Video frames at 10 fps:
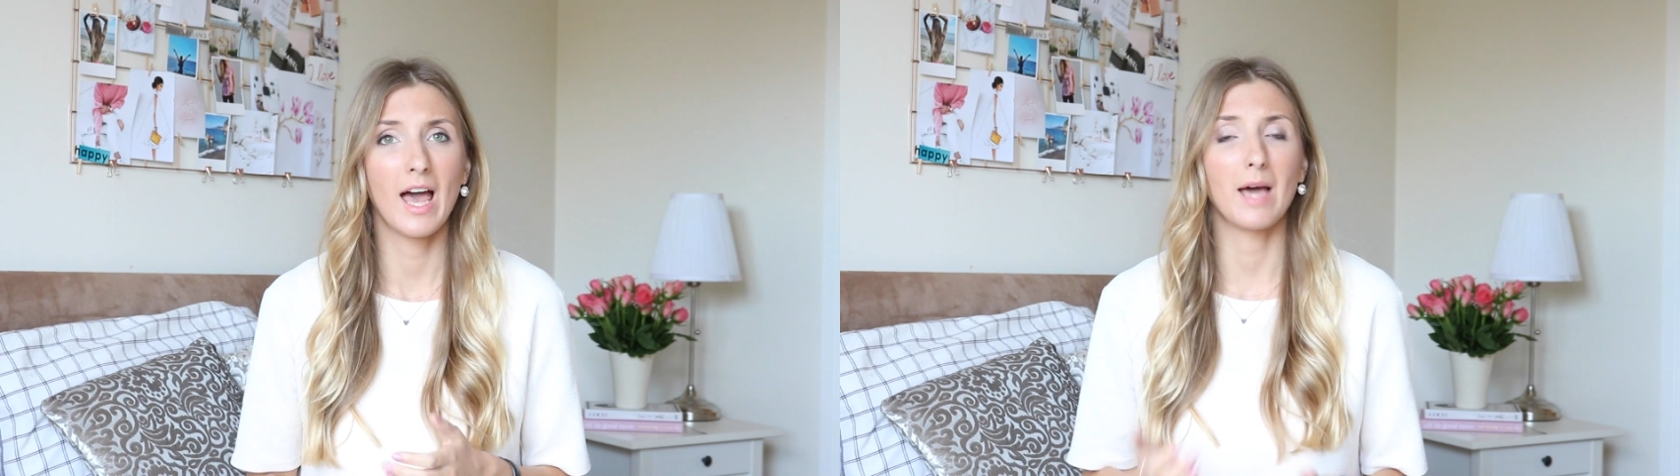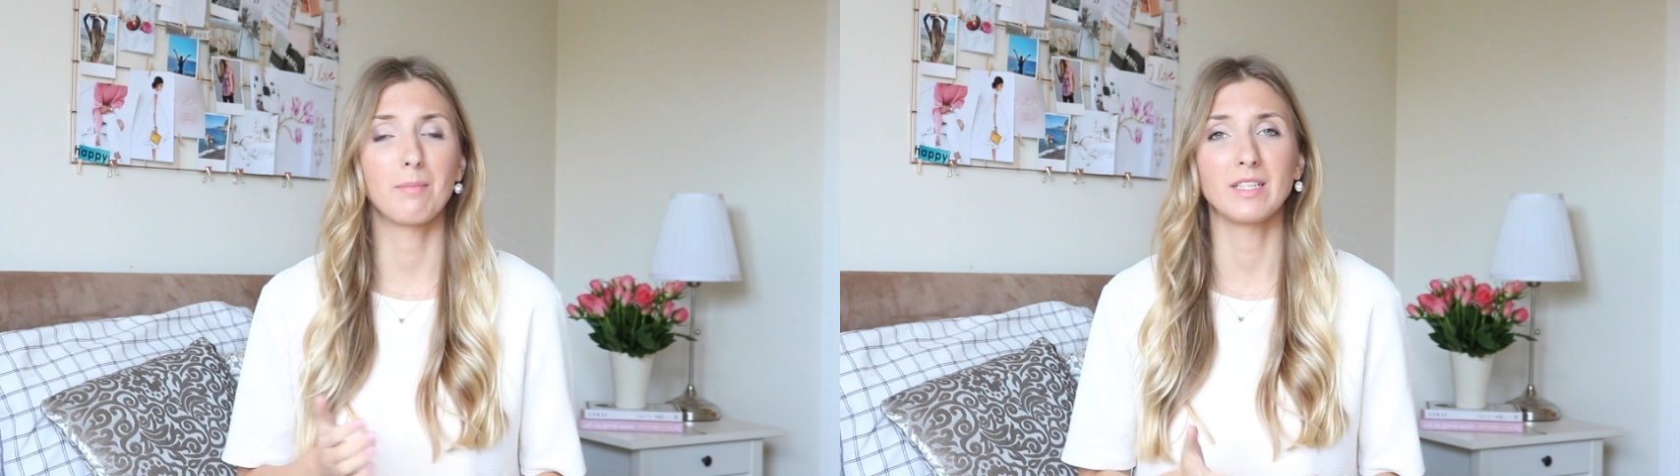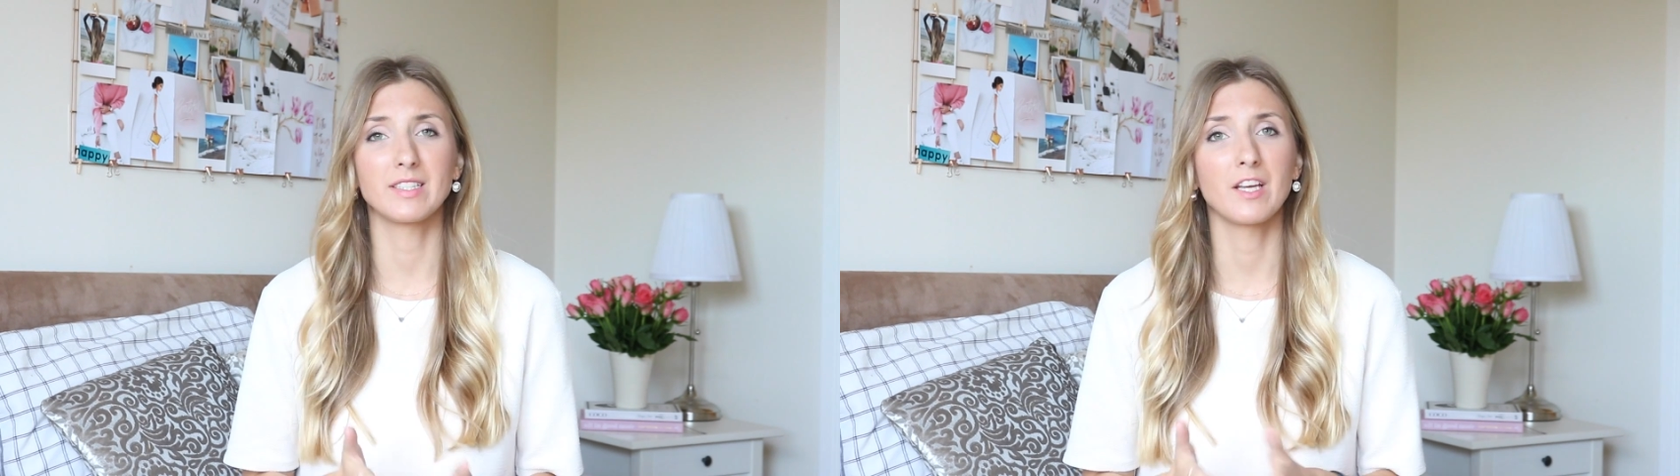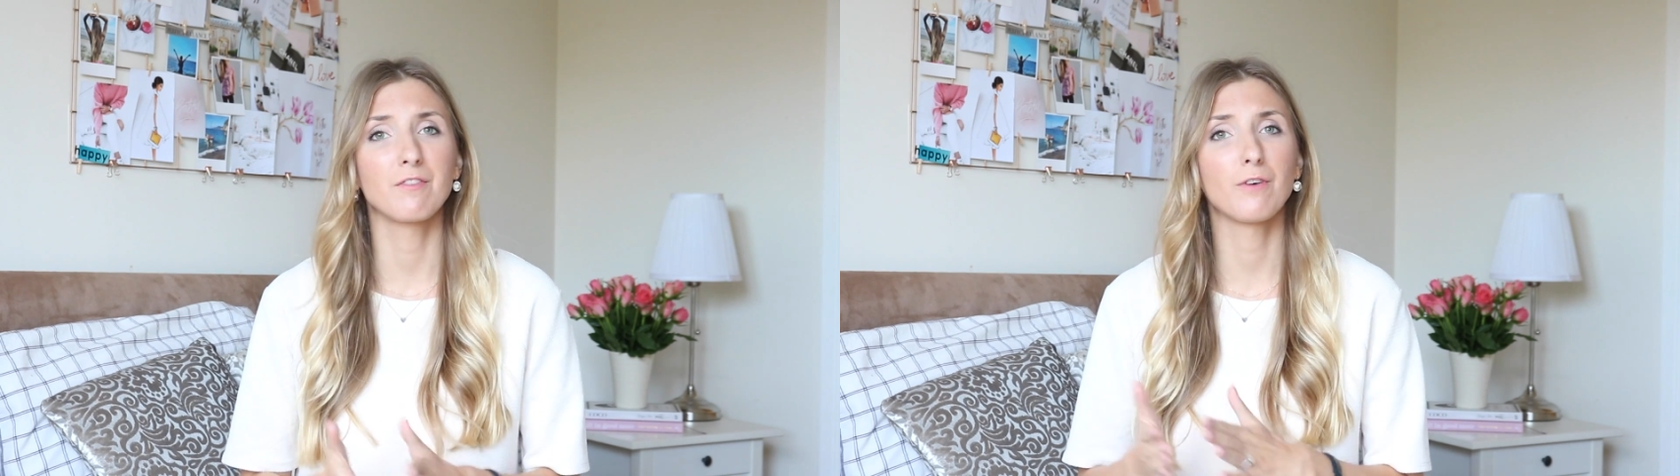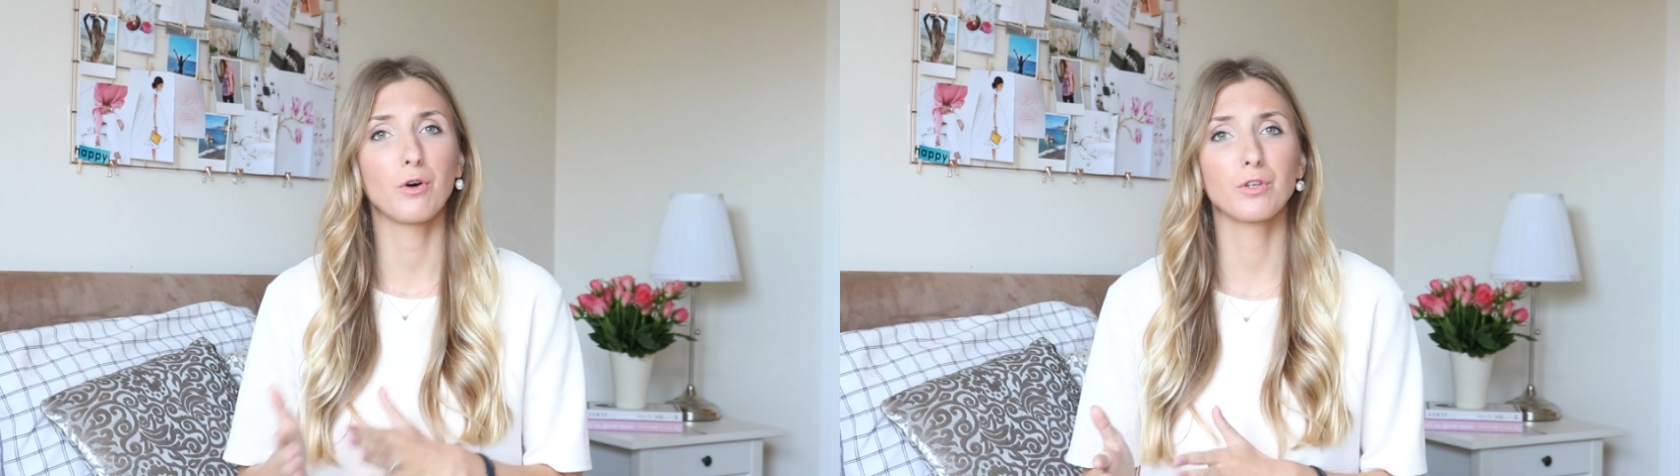and maintain
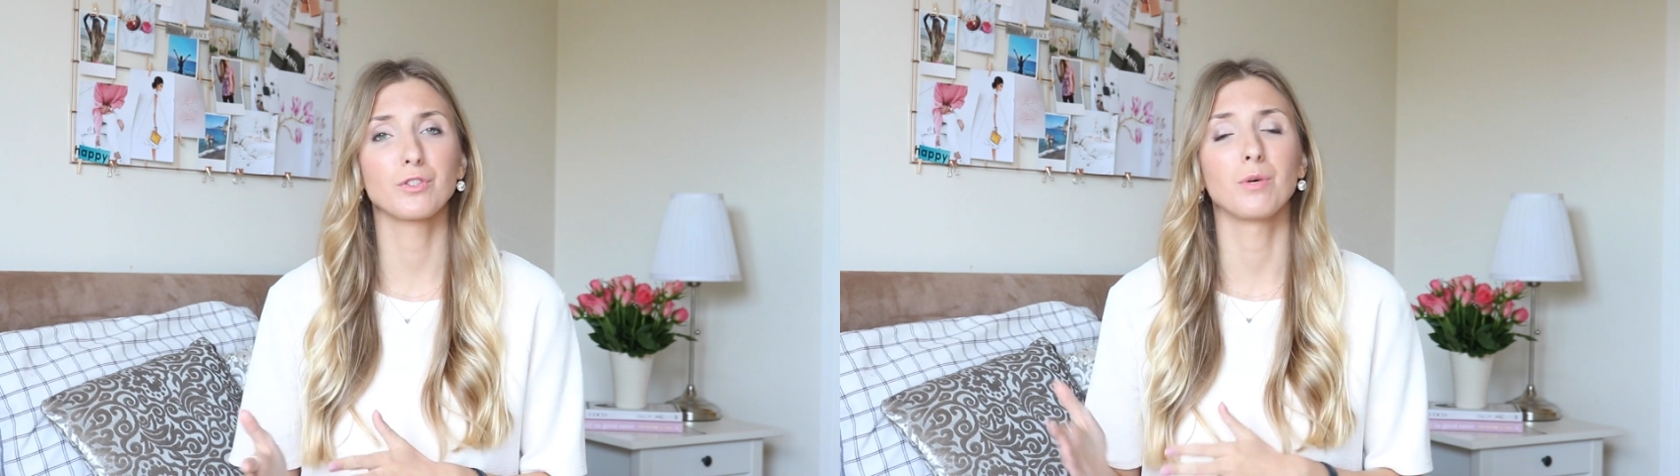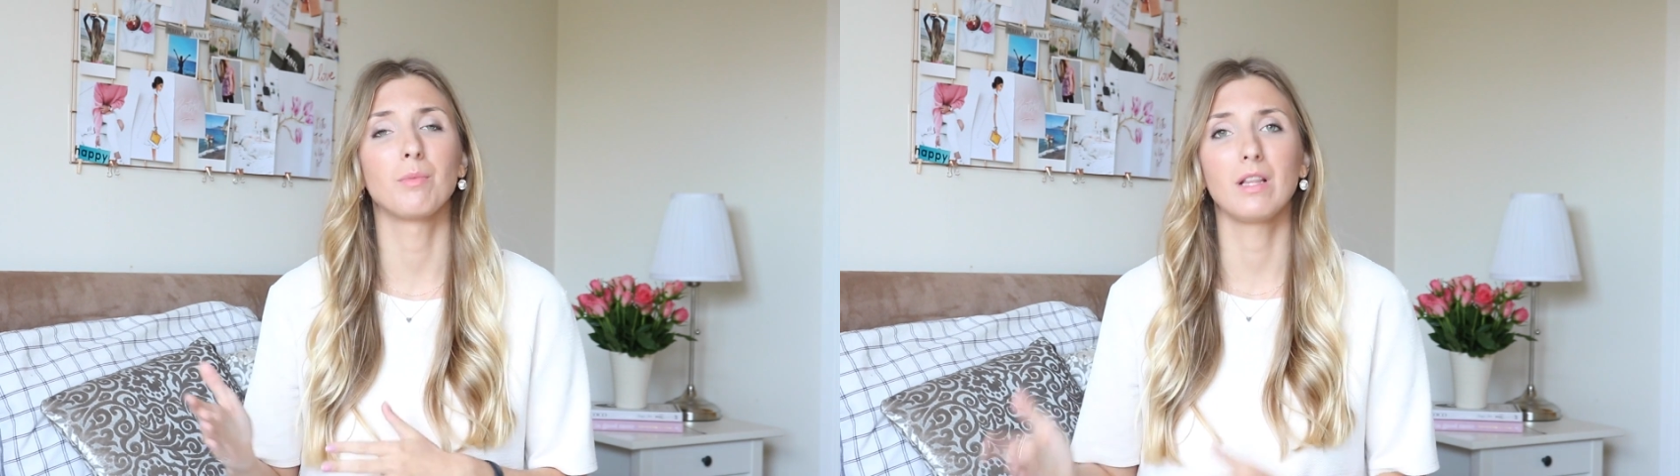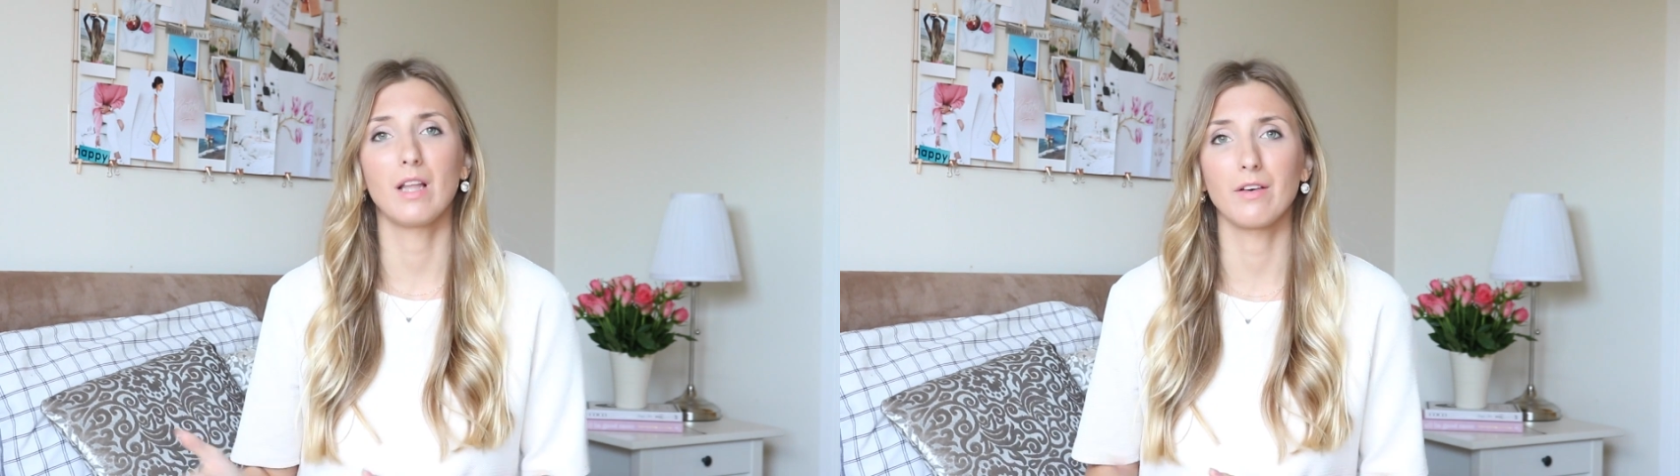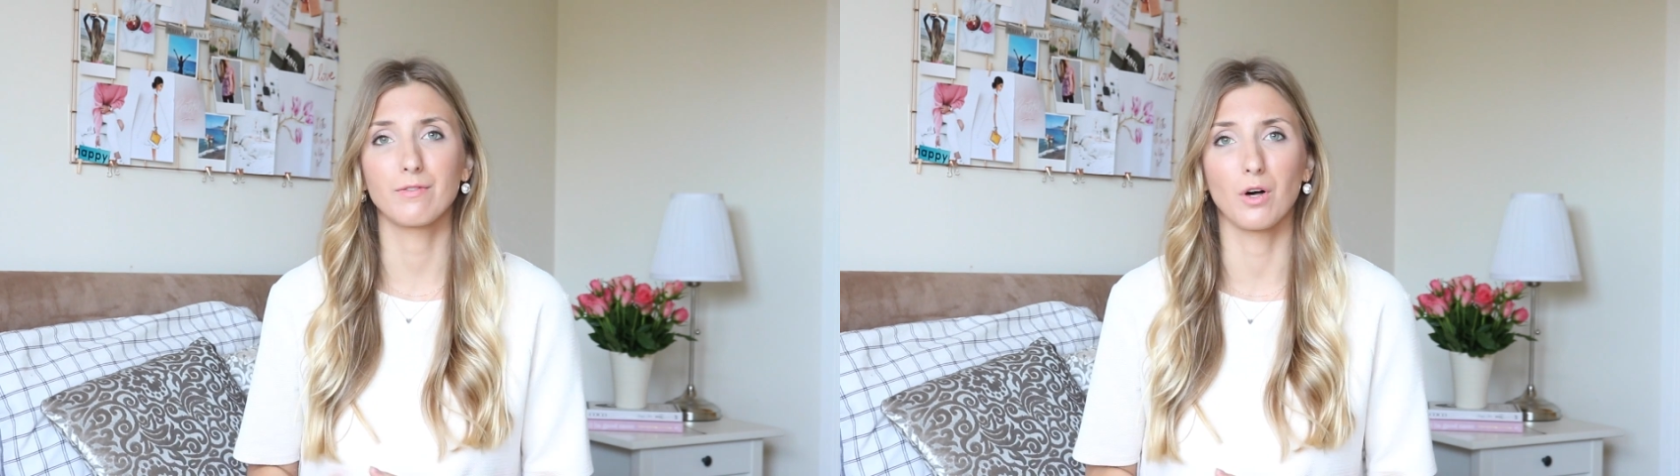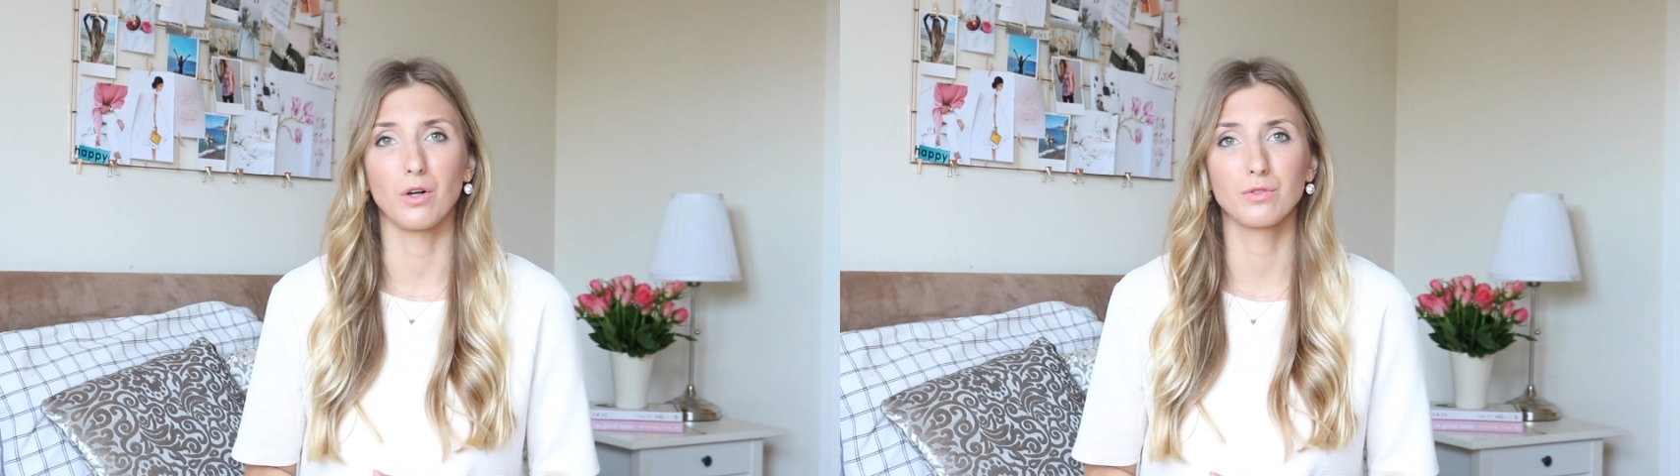focus on my
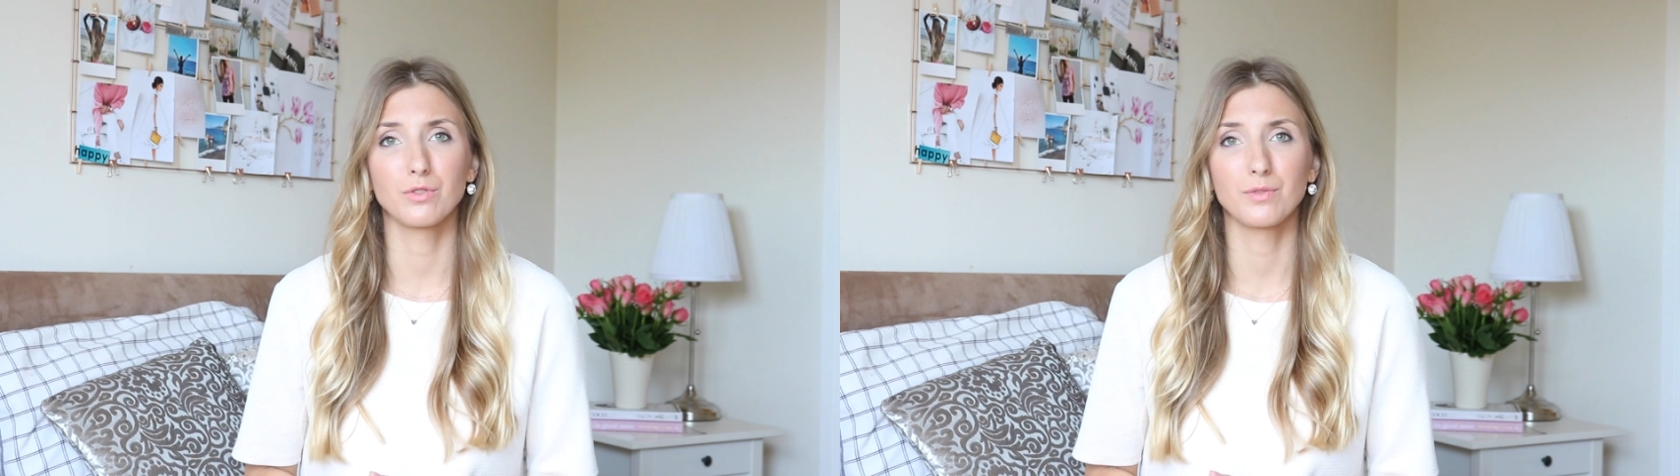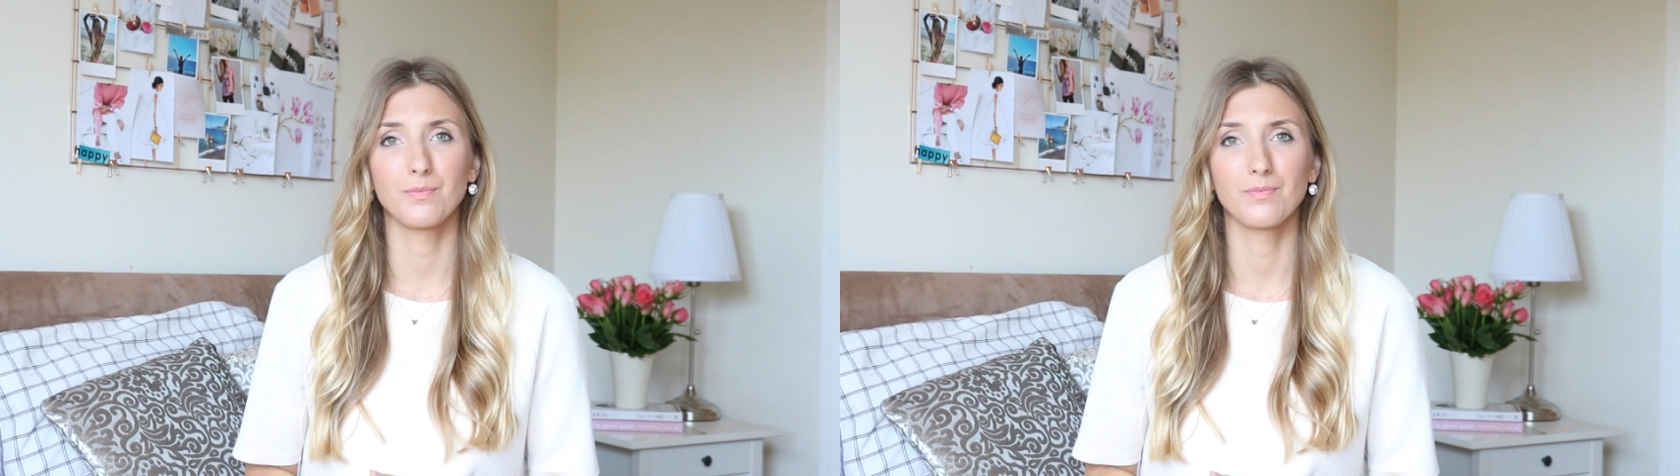life goals.